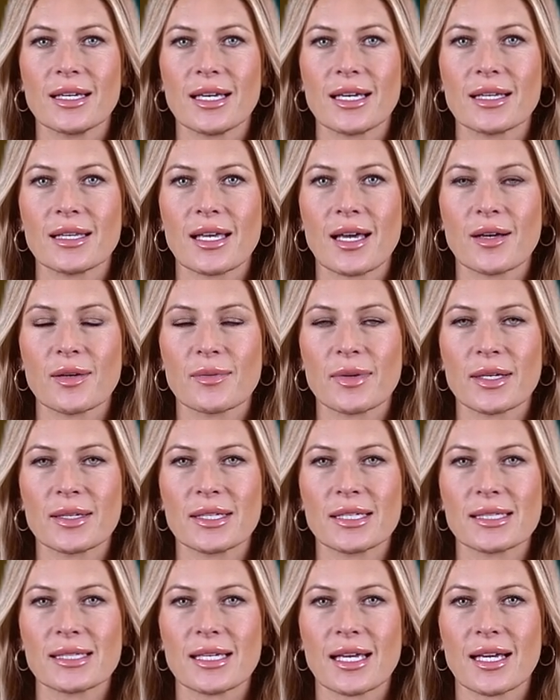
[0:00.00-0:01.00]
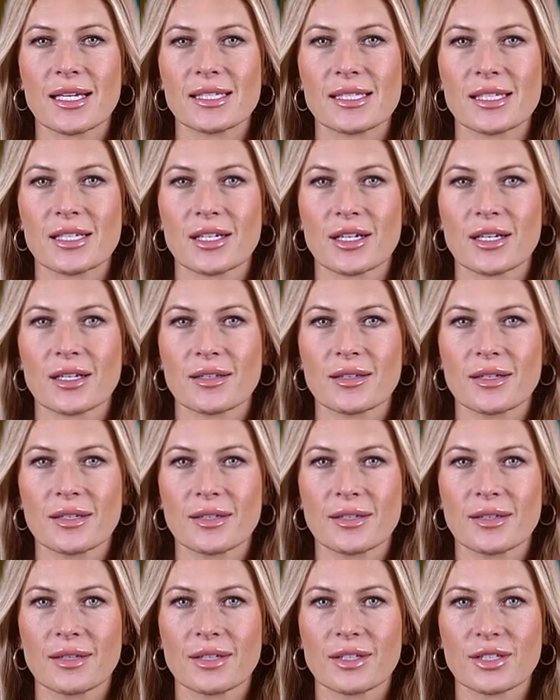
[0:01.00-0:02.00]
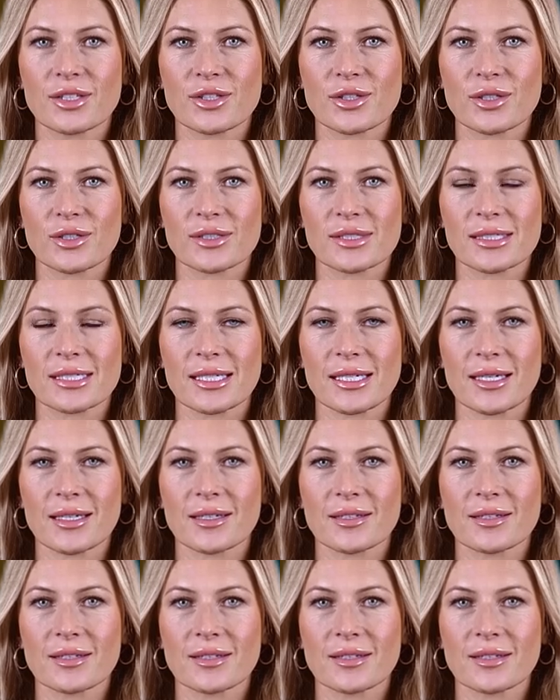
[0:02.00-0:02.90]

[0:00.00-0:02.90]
and that'll be these guys here. Control C,